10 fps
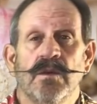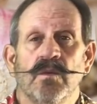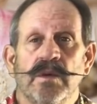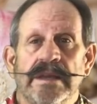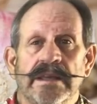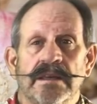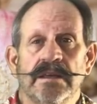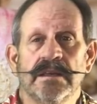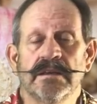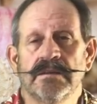
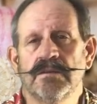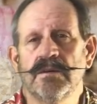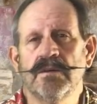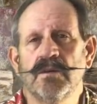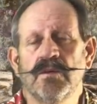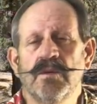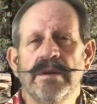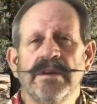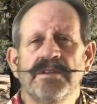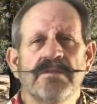When
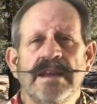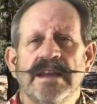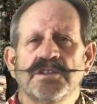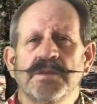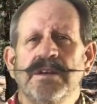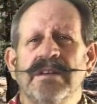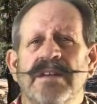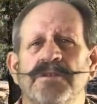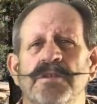we're at the ranch. We don't have